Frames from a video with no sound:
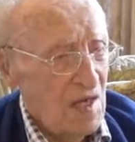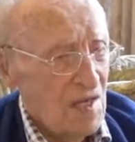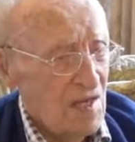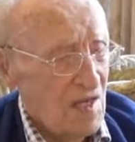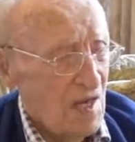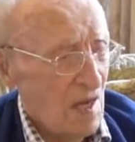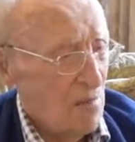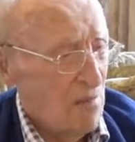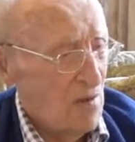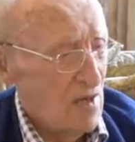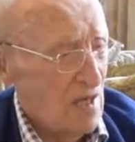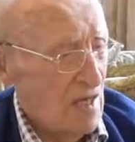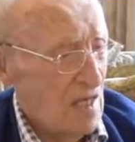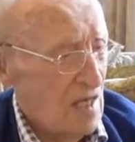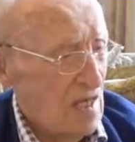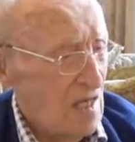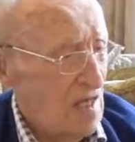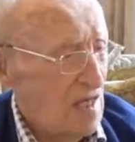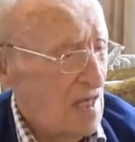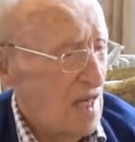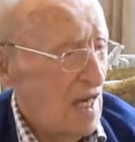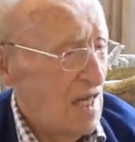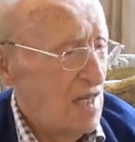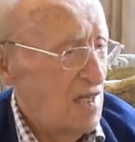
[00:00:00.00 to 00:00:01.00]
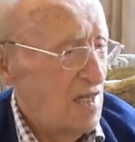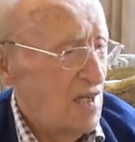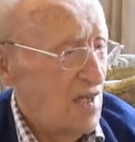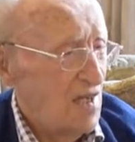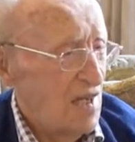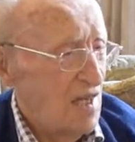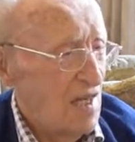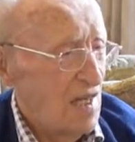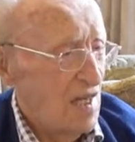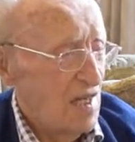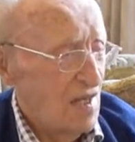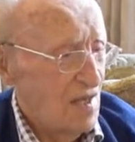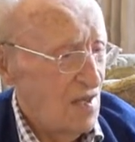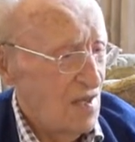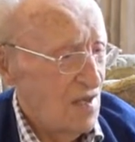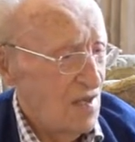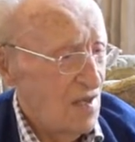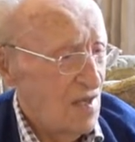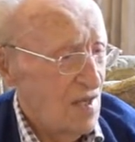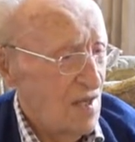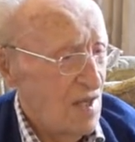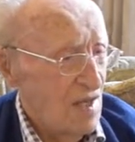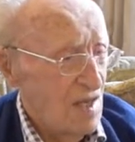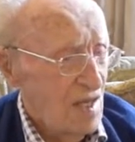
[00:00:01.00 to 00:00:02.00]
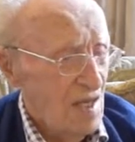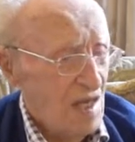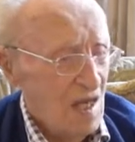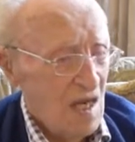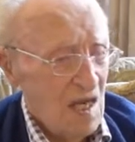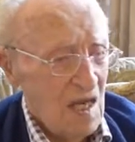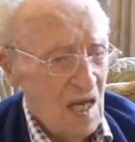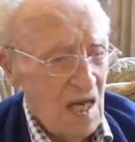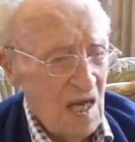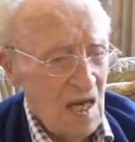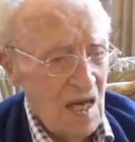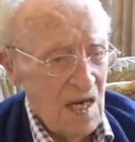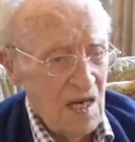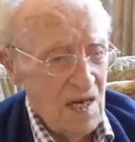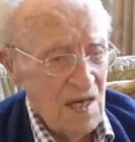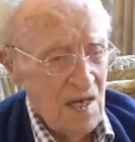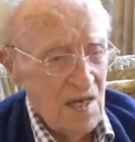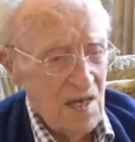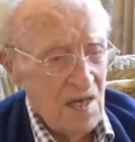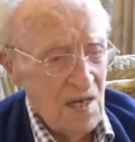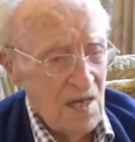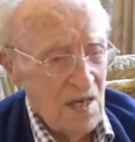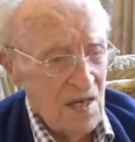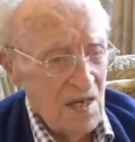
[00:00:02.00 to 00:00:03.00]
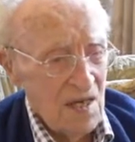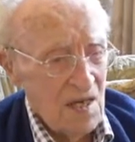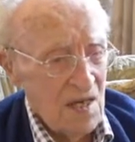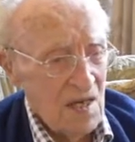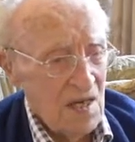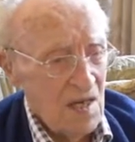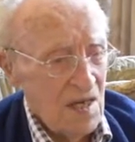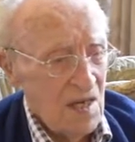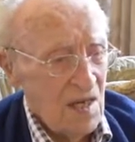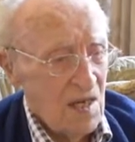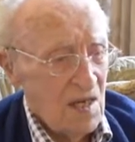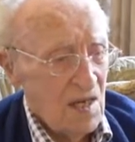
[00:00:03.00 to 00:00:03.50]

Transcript: Japanese engineers and uh,